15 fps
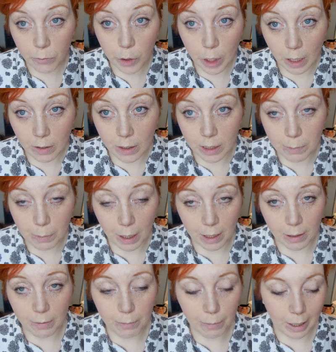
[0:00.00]
Gel is
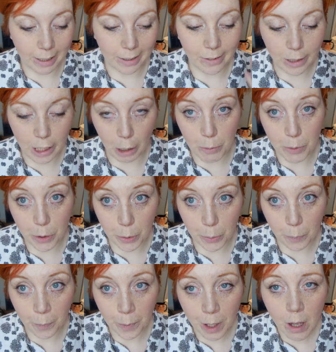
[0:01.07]
my
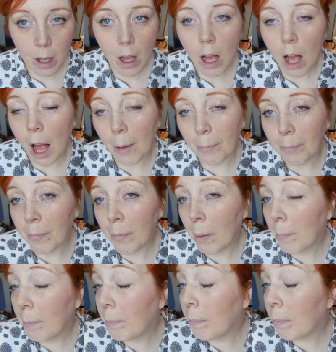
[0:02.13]
go-to.
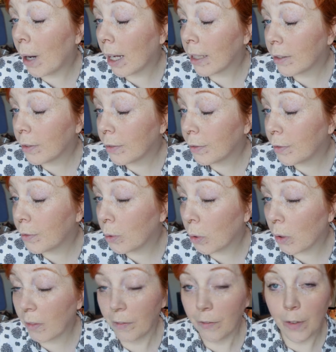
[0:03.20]
But
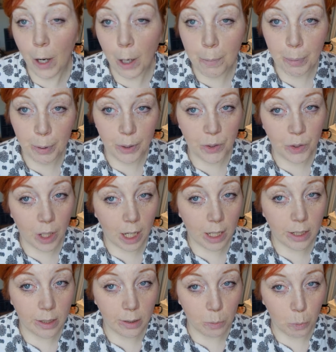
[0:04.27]
for very
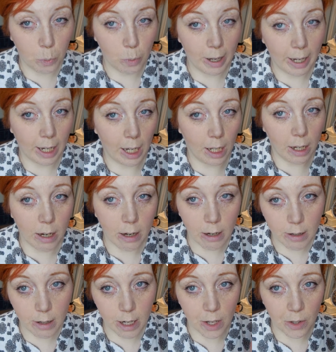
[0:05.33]
precise
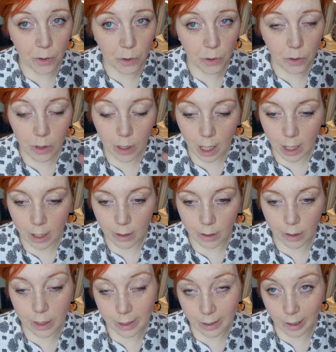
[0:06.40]
wingedness
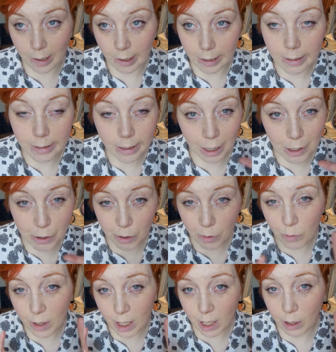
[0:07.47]
and designs, I
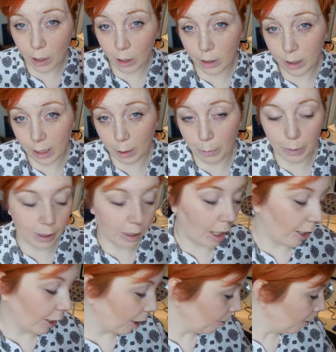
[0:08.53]
do need a good liquid
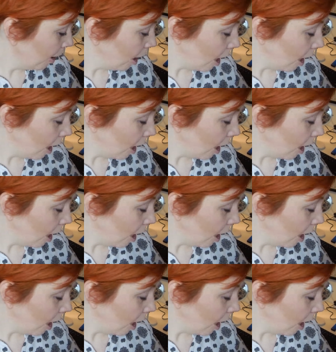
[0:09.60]
liner.